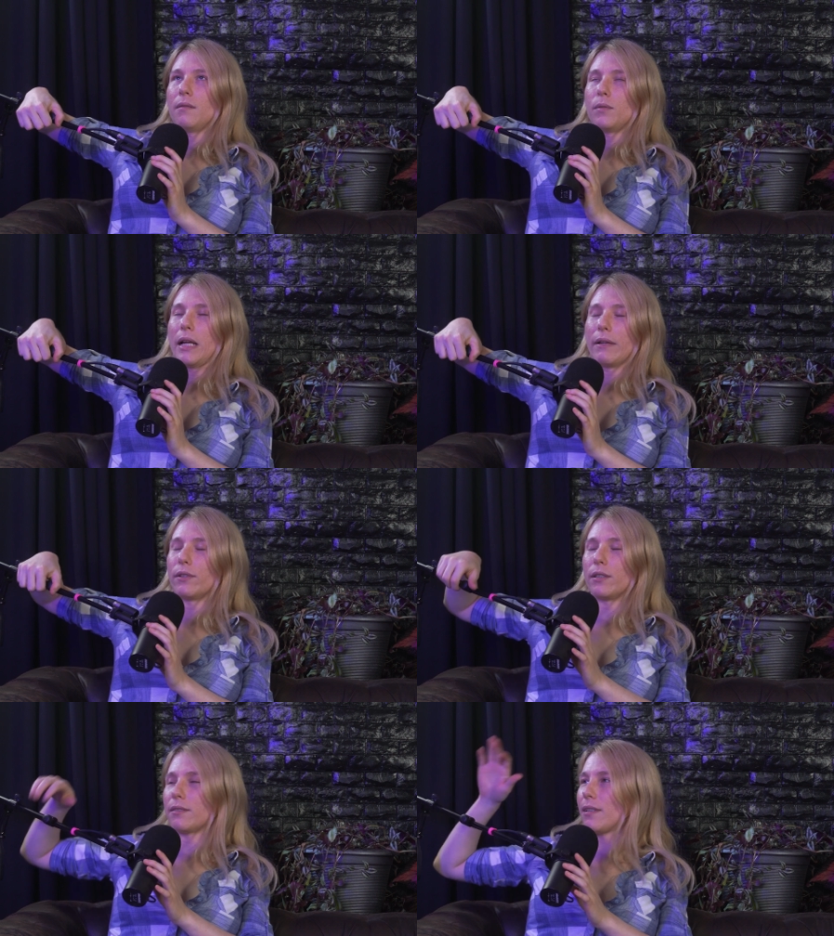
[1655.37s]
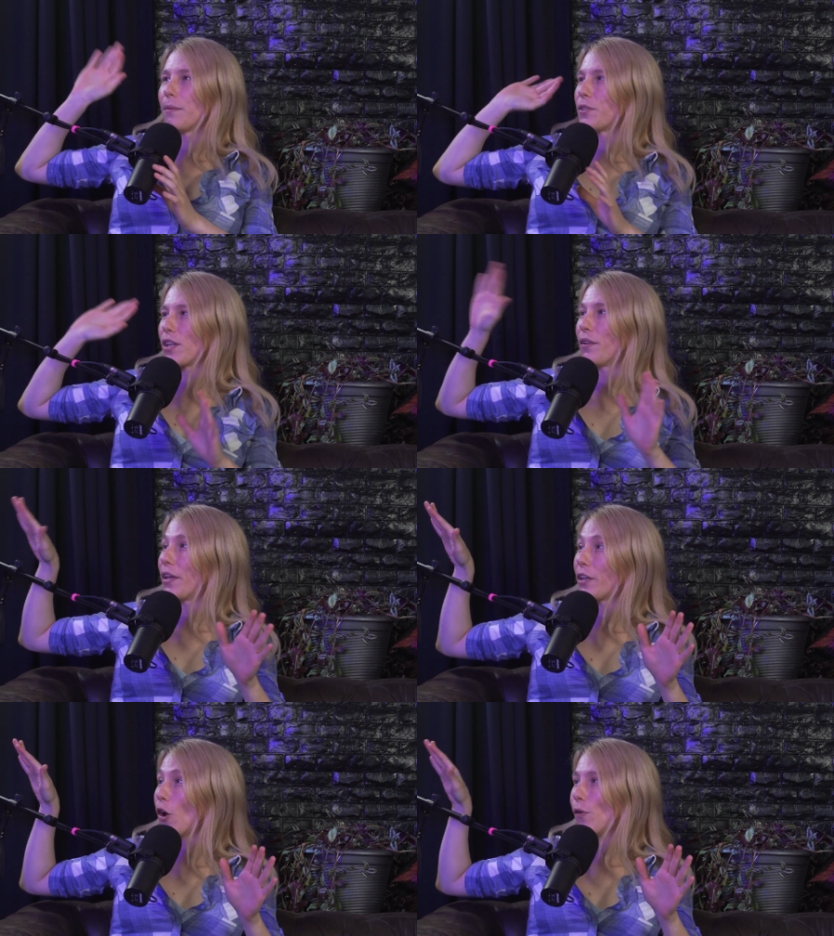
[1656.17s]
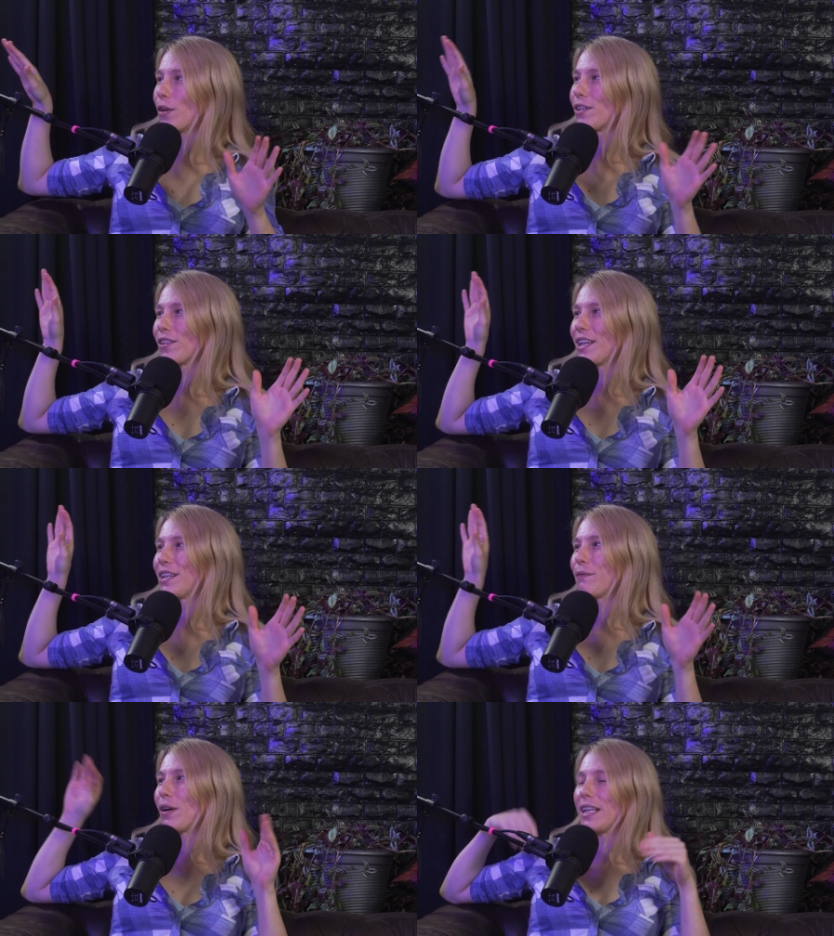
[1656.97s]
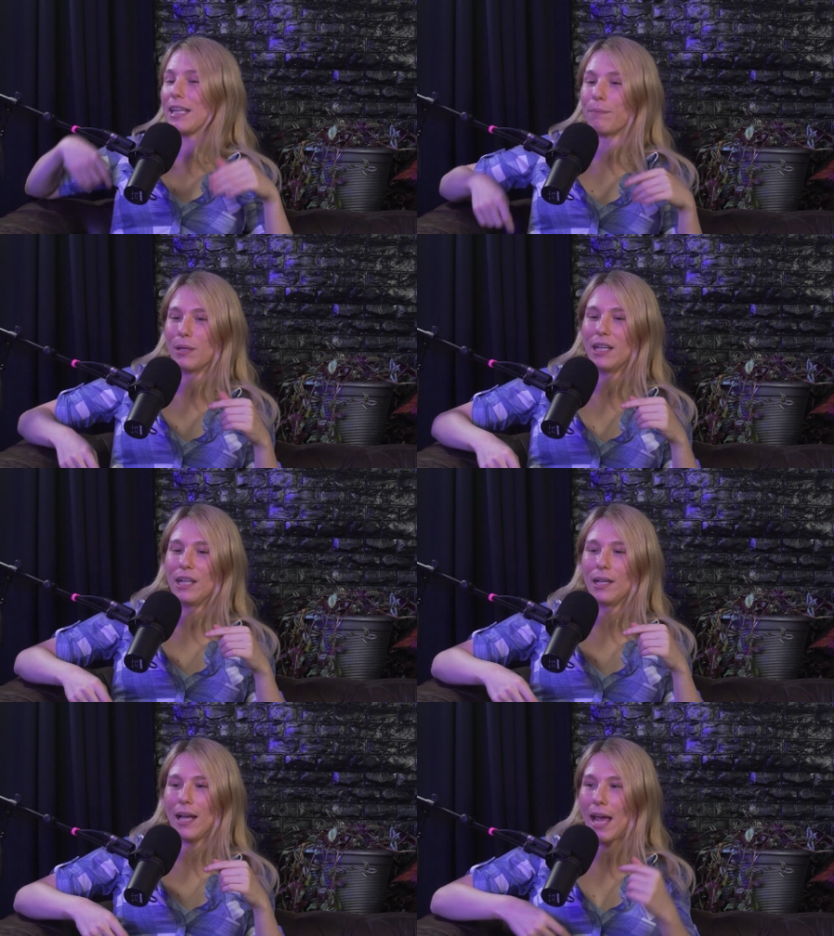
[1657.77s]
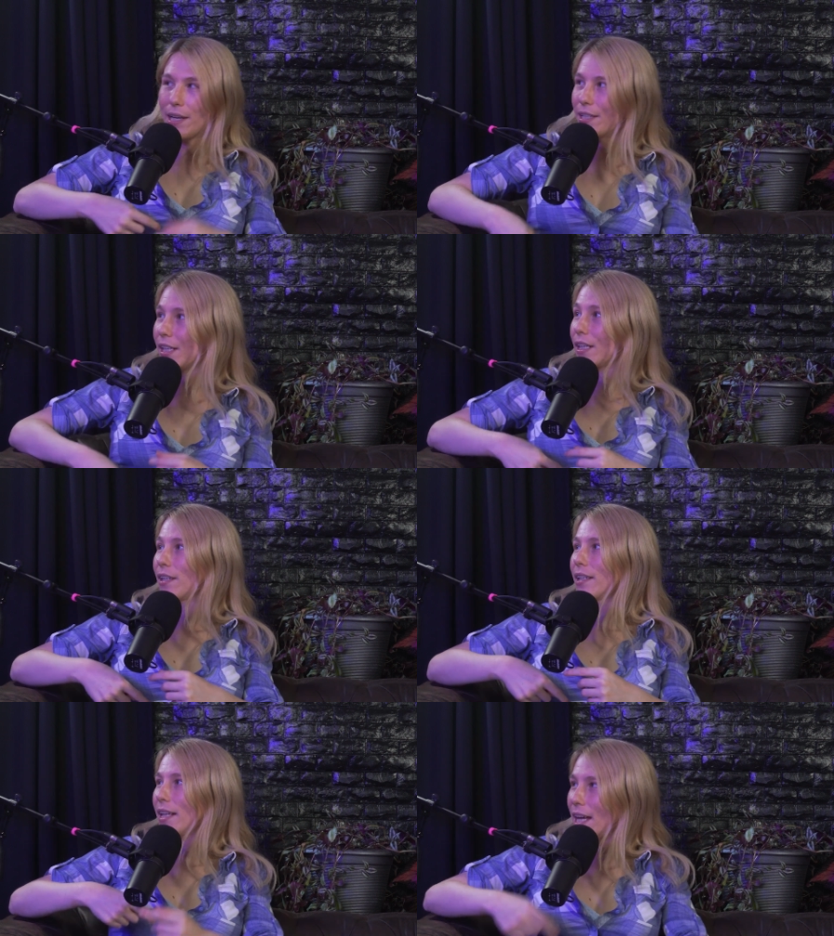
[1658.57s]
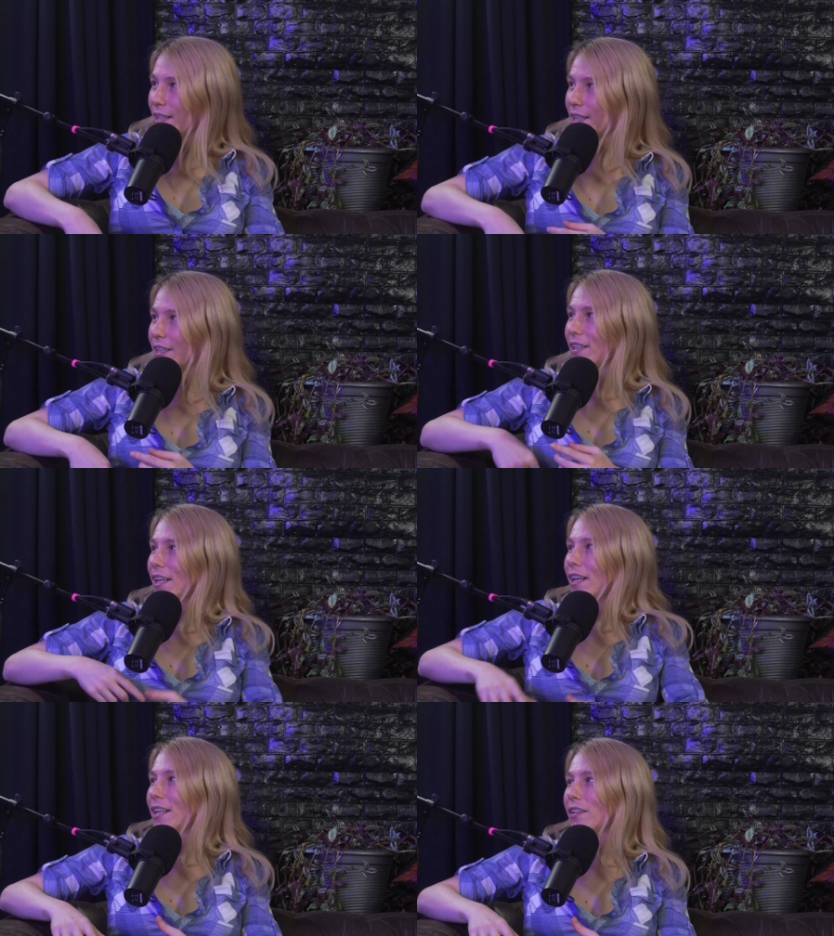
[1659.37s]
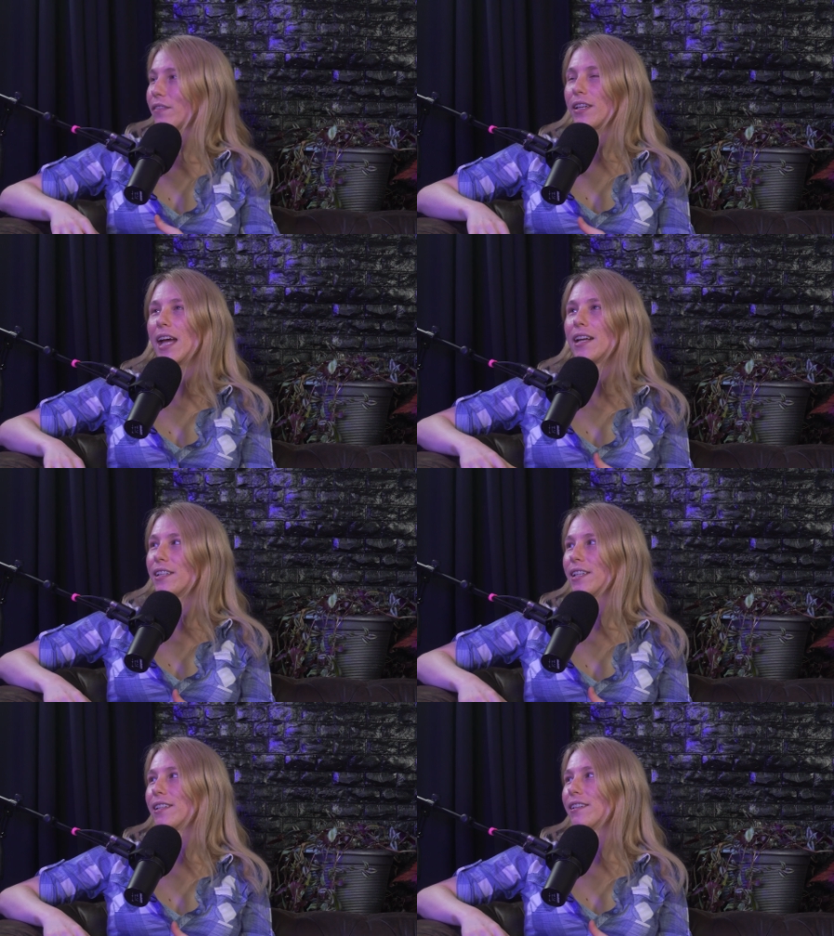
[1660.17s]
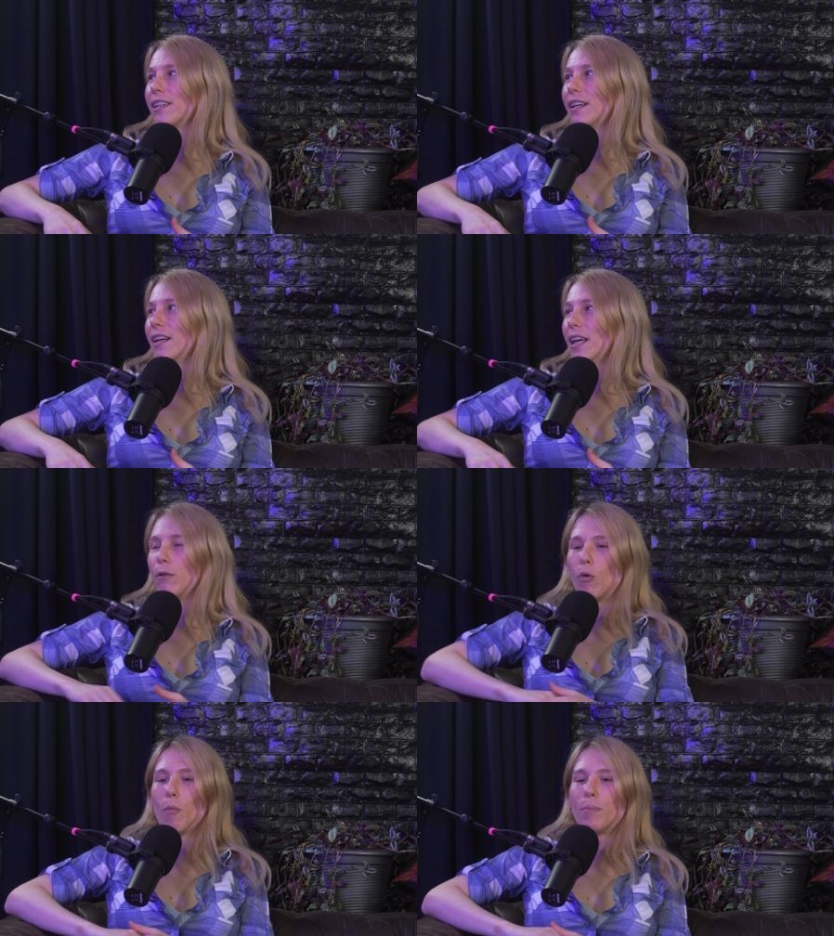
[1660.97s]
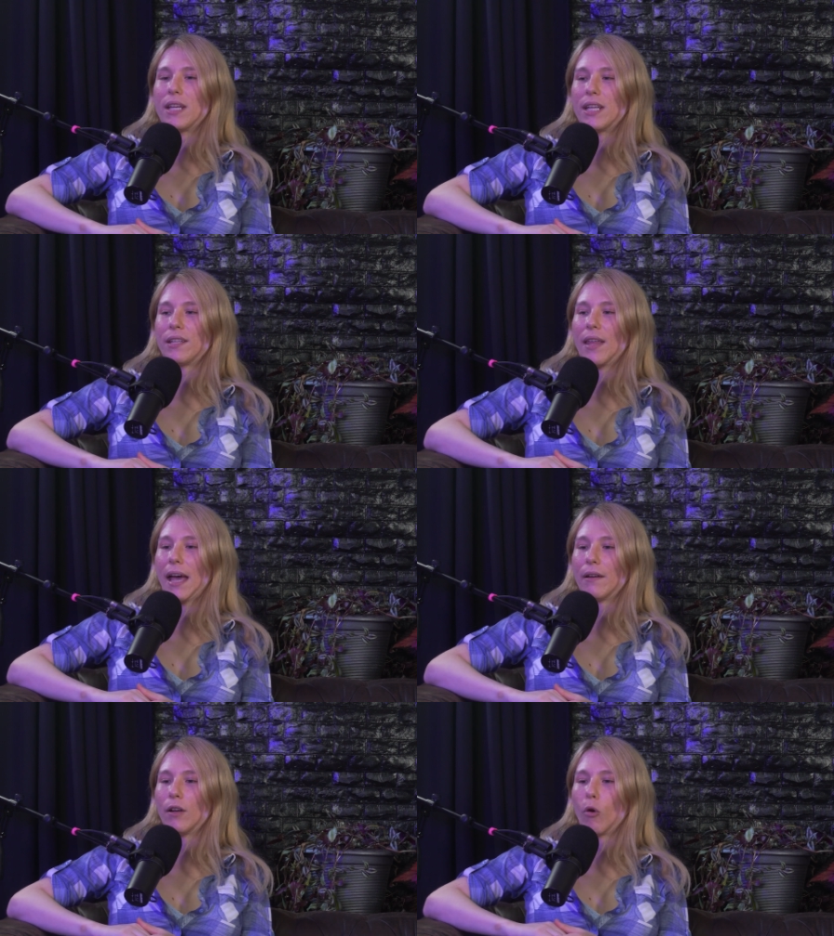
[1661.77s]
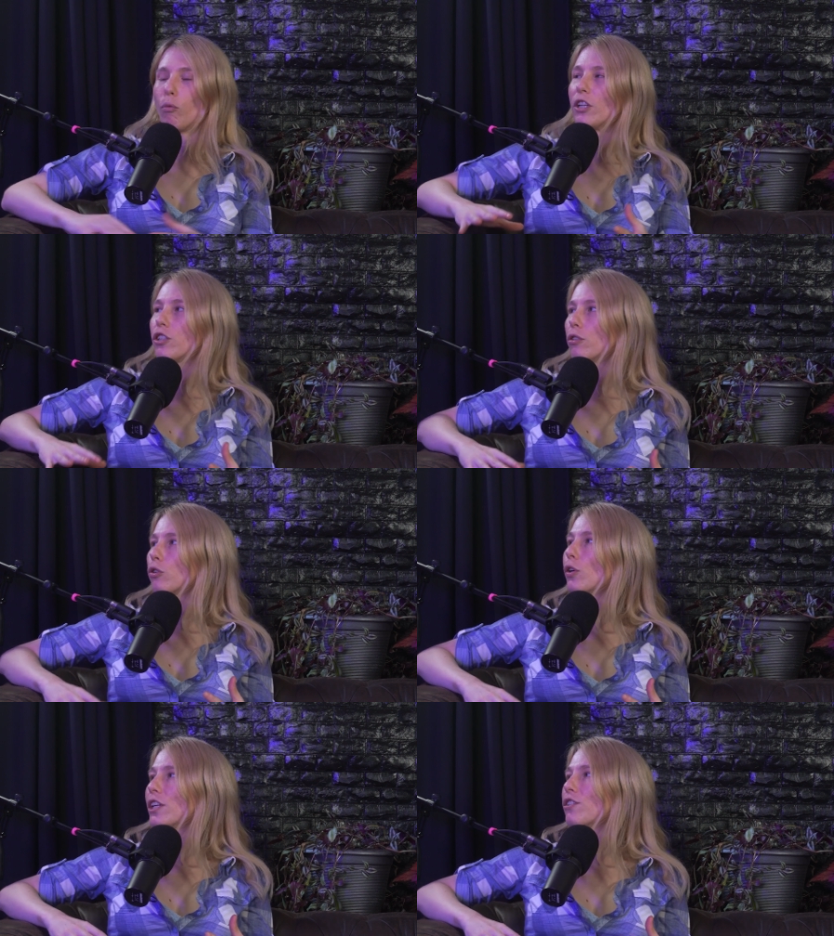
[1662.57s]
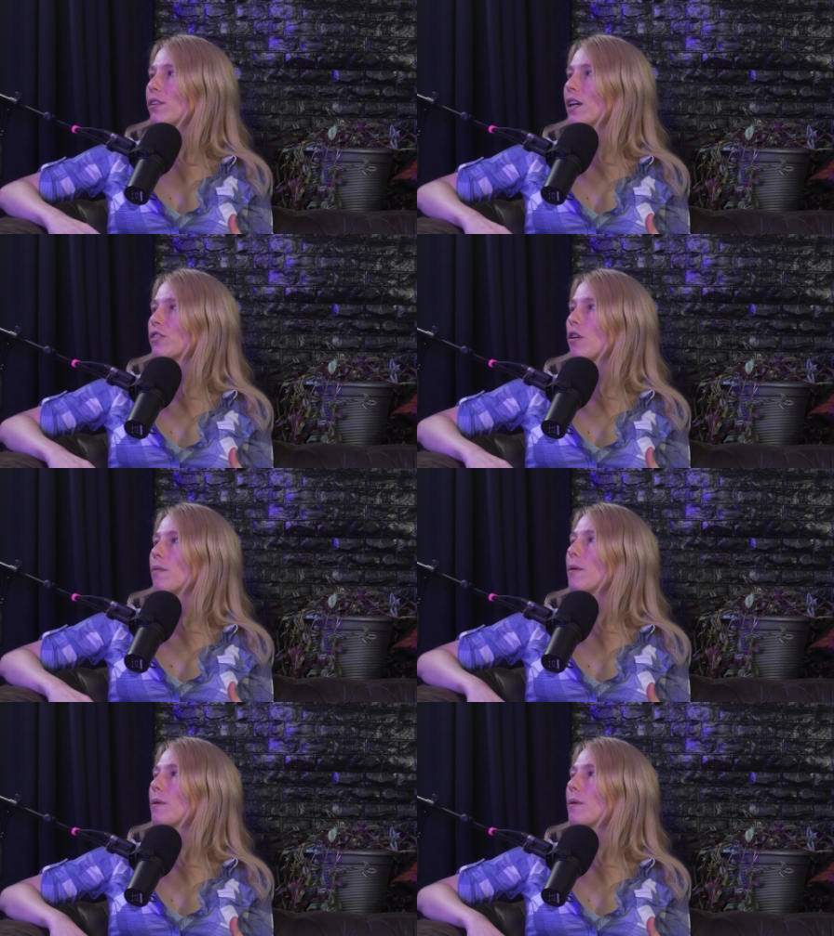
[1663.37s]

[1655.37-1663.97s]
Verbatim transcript: whatever. I'm just gonna let go because like if I keep editing it and editing it and editing it, editing it, it won't be that original creation I saw